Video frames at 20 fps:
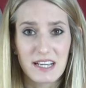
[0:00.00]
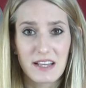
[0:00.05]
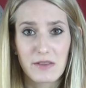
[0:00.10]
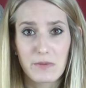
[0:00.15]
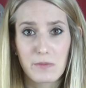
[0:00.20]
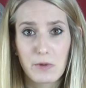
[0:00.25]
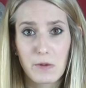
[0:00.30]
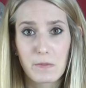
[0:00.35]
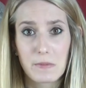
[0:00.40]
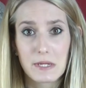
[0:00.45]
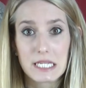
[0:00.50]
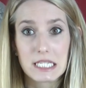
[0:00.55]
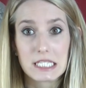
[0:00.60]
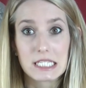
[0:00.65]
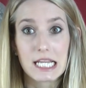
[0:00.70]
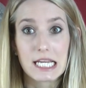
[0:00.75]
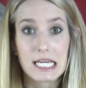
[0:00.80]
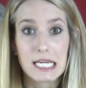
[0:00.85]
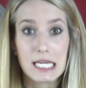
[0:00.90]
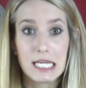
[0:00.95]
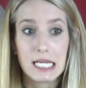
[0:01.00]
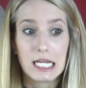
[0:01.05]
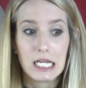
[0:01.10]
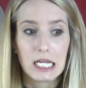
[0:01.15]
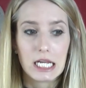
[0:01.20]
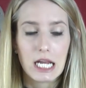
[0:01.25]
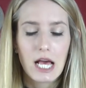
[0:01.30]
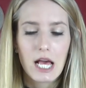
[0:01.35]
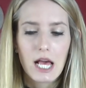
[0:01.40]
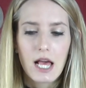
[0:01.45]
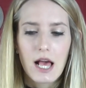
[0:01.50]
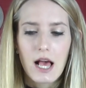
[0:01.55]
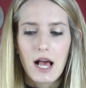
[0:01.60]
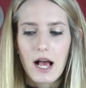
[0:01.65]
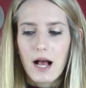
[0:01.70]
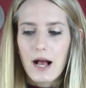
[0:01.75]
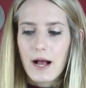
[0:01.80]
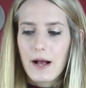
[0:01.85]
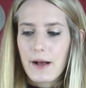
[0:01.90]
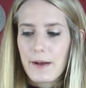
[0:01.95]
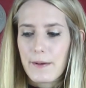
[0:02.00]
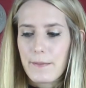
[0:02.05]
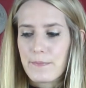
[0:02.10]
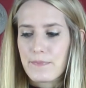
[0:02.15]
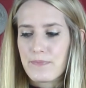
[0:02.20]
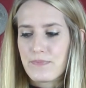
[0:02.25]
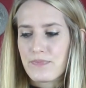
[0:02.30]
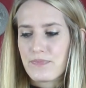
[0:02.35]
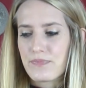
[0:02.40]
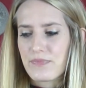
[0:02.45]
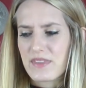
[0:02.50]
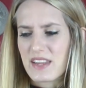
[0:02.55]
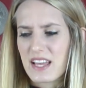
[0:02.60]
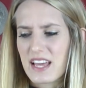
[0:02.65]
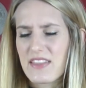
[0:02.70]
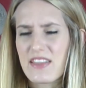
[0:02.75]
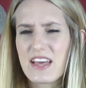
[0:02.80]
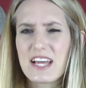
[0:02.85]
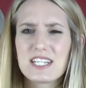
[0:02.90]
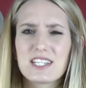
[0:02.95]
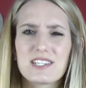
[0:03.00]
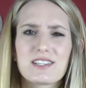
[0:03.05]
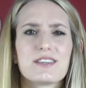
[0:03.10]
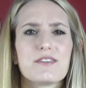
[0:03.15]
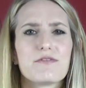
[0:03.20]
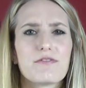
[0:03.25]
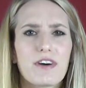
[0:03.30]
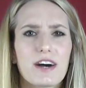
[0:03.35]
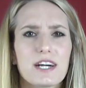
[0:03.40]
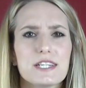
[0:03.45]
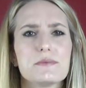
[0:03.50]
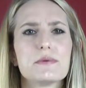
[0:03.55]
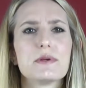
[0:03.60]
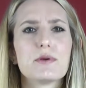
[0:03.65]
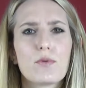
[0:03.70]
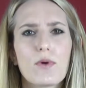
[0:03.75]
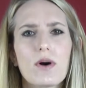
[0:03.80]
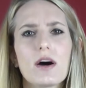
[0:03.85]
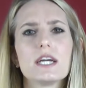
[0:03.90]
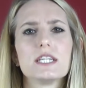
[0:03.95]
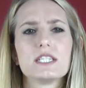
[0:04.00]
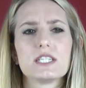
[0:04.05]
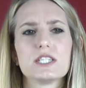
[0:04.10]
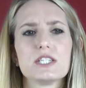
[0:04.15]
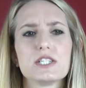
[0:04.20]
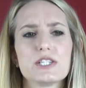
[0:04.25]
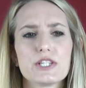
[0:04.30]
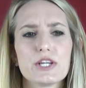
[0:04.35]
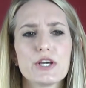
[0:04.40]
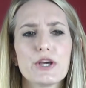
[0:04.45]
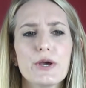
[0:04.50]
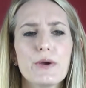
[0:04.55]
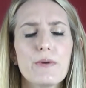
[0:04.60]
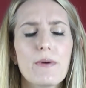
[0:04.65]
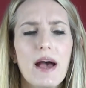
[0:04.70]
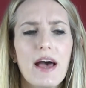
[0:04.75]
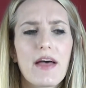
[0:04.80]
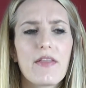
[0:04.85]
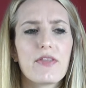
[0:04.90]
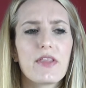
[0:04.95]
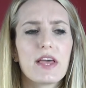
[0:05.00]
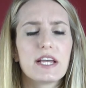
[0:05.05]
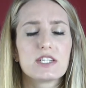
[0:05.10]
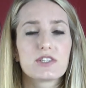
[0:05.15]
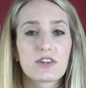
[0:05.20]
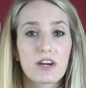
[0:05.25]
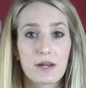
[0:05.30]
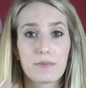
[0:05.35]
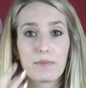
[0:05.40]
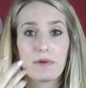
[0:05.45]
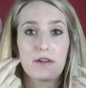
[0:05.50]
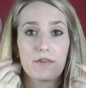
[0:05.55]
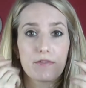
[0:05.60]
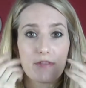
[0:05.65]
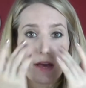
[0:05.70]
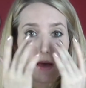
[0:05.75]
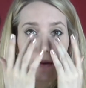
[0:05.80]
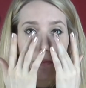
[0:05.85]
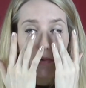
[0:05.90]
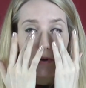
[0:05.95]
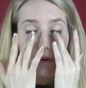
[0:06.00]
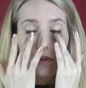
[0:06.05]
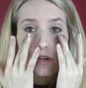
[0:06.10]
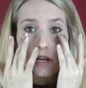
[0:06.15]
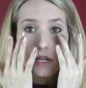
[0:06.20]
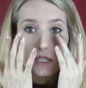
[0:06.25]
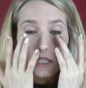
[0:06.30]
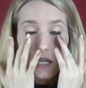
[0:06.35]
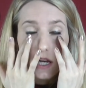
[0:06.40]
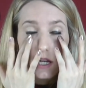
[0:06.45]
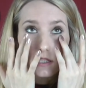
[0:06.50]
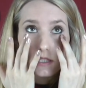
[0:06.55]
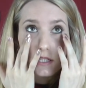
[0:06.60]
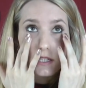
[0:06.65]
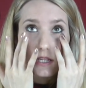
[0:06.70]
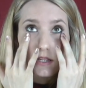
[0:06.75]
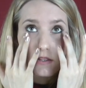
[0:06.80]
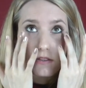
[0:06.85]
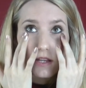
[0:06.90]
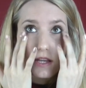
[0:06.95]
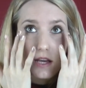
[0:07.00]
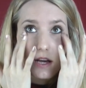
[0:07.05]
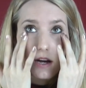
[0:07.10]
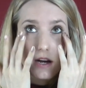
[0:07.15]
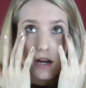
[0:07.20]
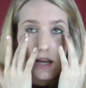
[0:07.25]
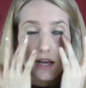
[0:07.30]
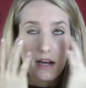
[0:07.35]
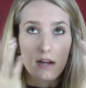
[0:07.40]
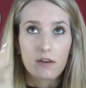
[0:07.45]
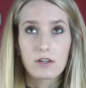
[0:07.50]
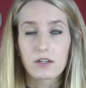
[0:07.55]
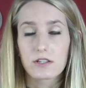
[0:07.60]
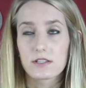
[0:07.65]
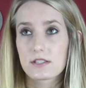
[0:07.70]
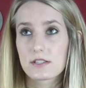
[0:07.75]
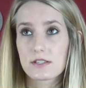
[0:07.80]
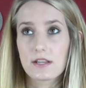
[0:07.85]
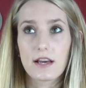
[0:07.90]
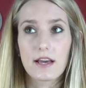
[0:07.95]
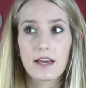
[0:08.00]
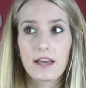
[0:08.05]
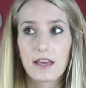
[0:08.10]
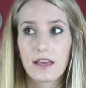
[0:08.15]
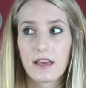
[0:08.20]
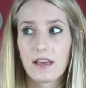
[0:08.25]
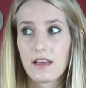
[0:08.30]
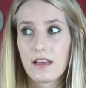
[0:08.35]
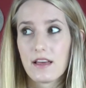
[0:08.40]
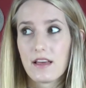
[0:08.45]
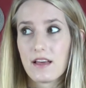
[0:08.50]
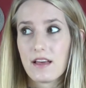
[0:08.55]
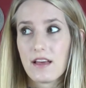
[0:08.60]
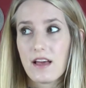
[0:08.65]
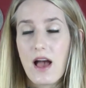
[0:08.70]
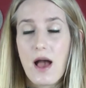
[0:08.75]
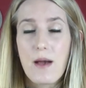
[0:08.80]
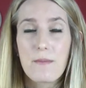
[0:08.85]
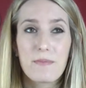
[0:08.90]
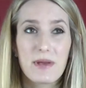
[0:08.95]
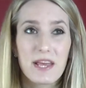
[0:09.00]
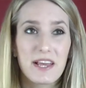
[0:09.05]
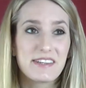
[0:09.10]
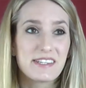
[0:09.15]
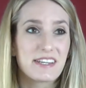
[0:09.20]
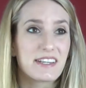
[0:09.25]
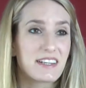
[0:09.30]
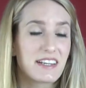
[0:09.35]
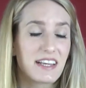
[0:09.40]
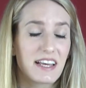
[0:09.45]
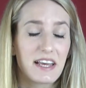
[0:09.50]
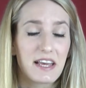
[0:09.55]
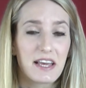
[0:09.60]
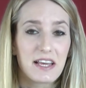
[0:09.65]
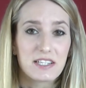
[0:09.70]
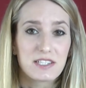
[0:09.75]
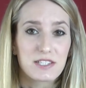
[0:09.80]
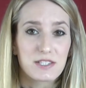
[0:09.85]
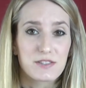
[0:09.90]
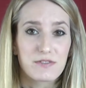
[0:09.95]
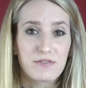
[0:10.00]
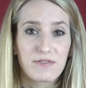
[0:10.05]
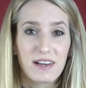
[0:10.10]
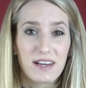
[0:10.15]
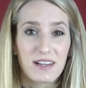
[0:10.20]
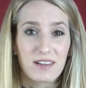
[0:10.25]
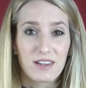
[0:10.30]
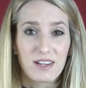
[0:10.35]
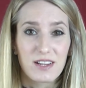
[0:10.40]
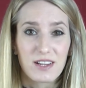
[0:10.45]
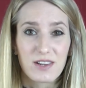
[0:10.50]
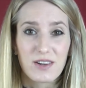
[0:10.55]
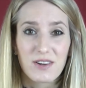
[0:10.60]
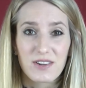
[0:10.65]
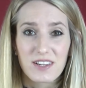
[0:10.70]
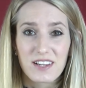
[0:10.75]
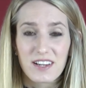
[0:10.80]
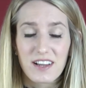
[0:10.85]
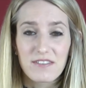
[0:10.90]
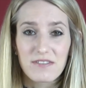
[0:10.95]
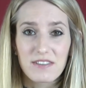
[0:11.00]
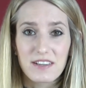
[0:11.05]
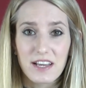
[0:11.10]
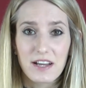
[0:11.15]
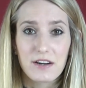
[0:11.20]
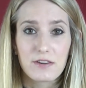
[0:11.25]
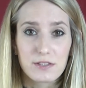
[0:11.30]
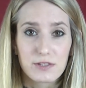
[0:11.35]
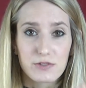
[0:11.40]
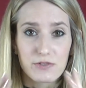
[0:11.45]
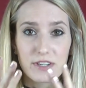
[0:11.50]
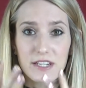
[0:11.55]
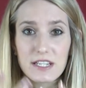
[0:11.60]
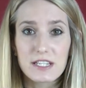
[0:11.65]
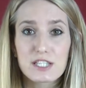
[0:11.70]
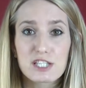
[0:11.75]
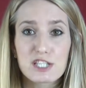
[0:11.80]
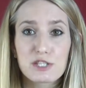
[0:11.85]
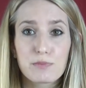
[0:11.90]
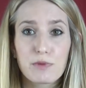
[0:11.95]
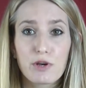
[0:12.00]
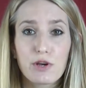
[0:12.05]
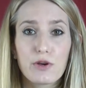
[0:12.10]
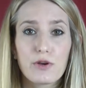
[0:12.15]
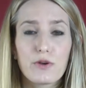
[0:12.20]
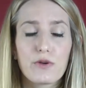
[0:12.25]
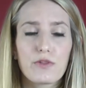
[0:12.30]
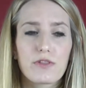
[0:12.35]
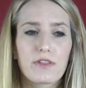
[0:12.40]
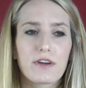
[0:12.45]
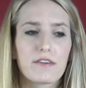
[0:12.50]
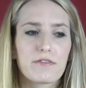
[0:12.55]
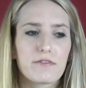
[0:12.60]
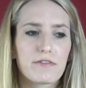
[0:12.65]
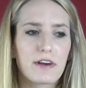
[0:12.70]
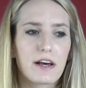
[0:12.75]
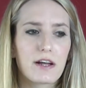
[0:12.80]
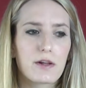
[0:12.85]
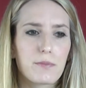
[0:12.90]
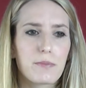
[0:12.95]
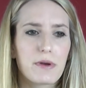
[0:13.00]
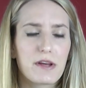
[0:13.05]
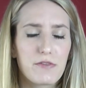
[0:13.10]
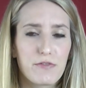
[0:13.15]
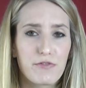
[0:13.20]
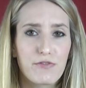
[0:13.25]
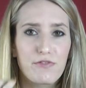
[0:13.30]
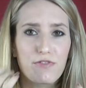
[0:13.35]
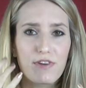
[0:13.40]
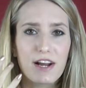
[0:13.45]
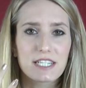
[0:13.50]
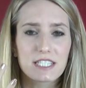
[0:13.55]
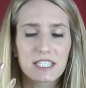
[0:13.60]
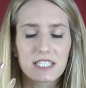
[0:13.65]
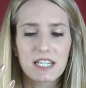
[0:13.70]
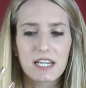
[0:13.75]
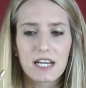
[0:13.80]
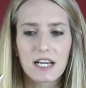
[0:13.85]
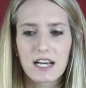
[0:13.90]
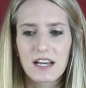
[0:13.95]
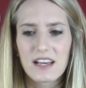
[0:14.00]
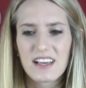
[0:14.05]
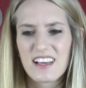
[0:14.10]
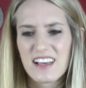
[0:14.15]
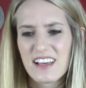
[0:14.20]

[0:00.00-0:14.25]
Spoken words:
at the moment is nil. And they just advised me what I should do, and they tried a bit of their product underneath the eye, and I've got to say, immediately it just felt a lot lovelier. It was really smooth. I felt a bit fresher.